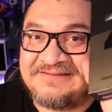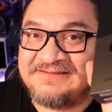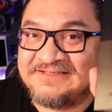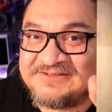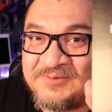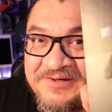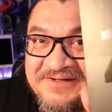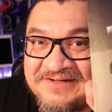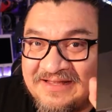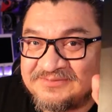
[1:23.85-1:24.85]
this
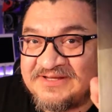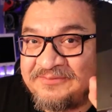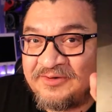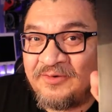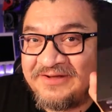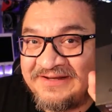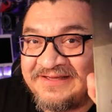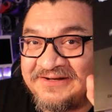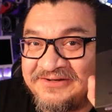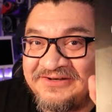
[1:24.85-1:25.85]
one, I was able to go ahead and
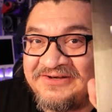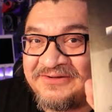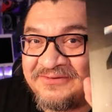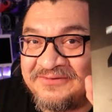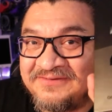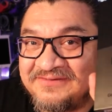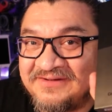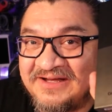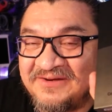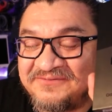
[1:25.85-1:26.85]
get a good deal
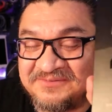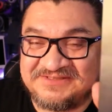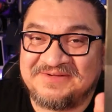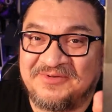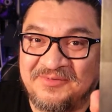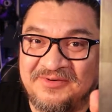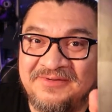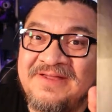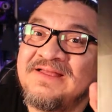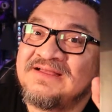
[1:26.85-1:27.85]
from
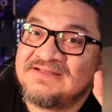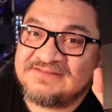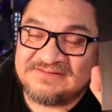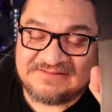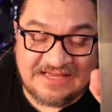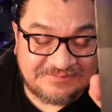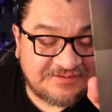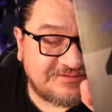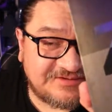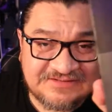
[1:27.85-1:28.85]
T-Mobile.
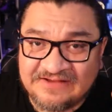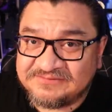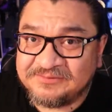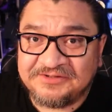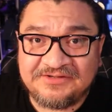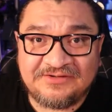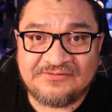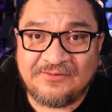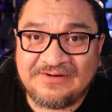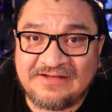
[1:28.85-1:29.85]
Samsung does have some good
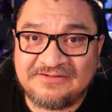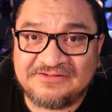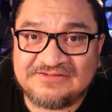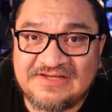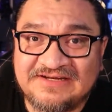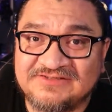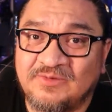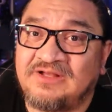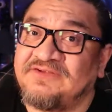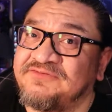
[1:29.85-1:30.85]
deals going on their side as
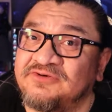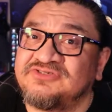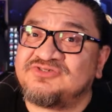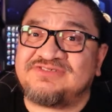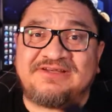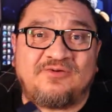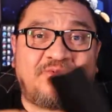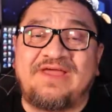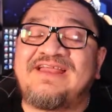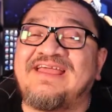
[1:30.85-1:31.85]
well. If you're interested, go
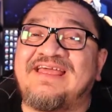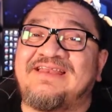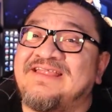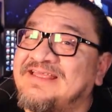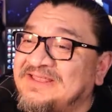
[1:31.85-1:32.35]
right ahead.